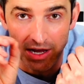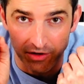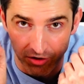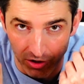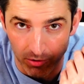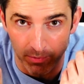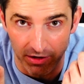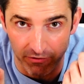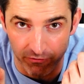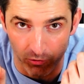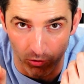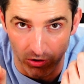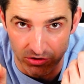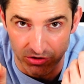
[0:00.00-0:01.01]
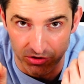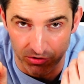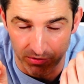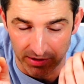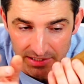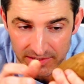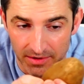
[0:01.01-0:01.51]
and the other one at 400
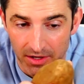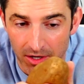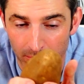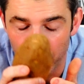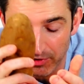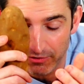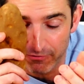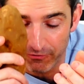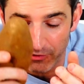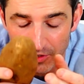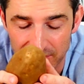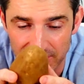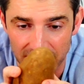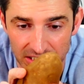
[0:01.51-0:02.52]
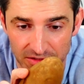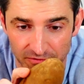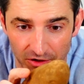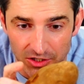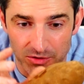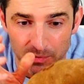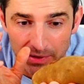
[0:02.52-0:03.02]
degrees. But the first things
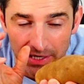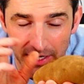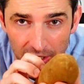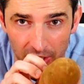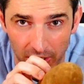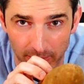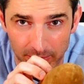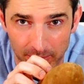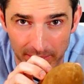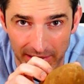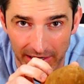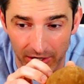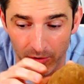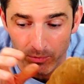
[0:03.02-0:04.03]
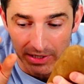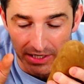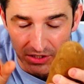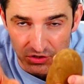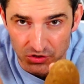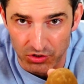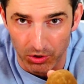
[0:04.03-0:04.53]
first, we gotta cut up the potato, we
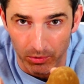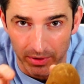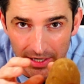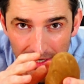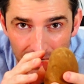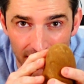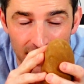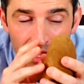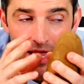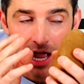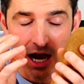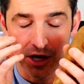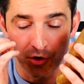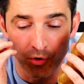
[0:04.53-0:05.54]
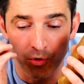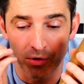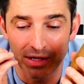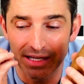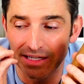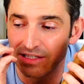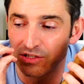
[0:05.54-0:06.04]
gotta soak it, and you're gonna
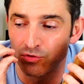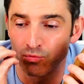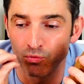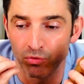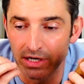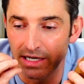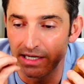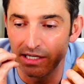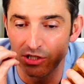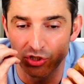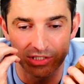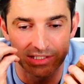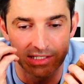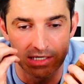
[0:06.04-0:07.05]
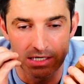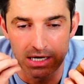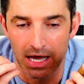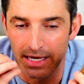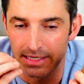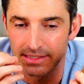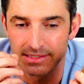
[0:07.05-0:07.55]
get this really just
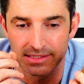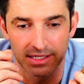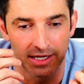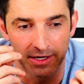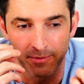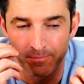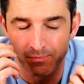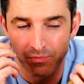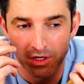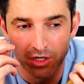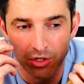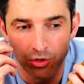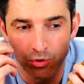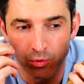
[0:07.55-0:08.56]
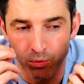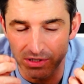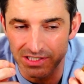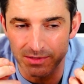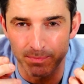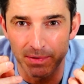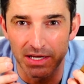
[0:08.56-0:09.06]
nice, like
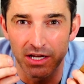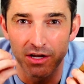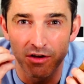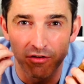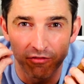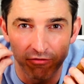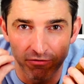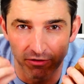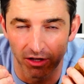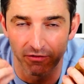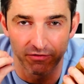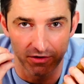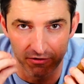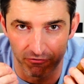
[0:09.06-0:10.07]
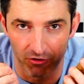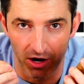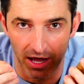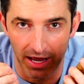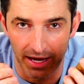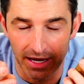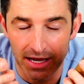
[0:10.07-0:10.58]
crispy, fluffy
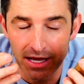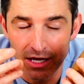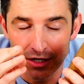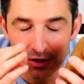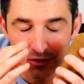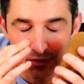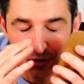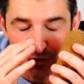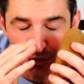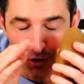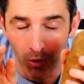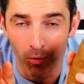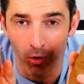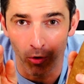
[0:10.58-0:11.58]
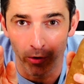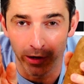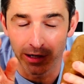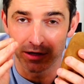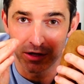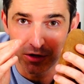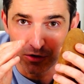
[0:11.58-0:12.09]
fry. No
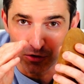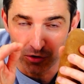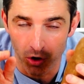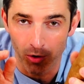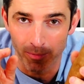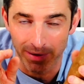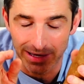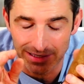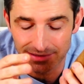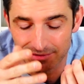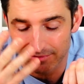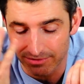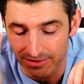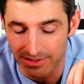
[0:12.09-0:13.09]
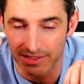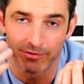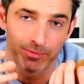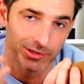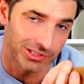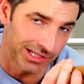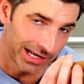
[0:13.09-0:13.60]
oil, no mess. You save a
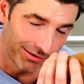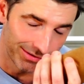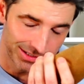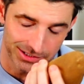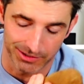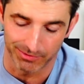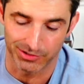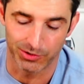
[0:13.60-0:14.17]
bunch of calories too, it's